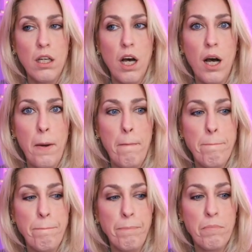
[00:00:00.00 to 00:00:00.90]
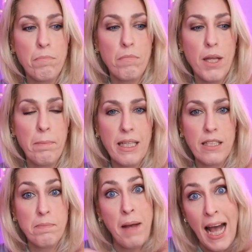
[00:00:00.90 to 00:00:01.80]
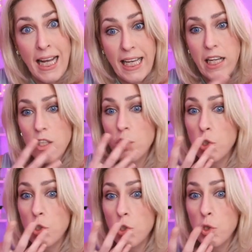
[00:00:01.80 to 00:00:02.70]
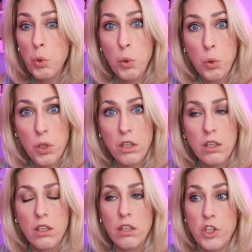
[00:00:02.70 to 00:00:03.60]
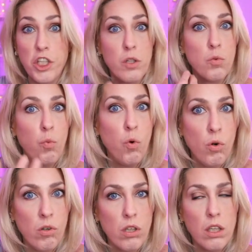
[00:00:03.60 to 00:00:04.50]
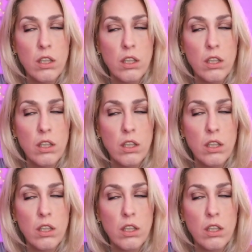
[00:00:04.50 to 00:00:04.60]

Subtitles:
Um, because Maddie could talk, she could walk,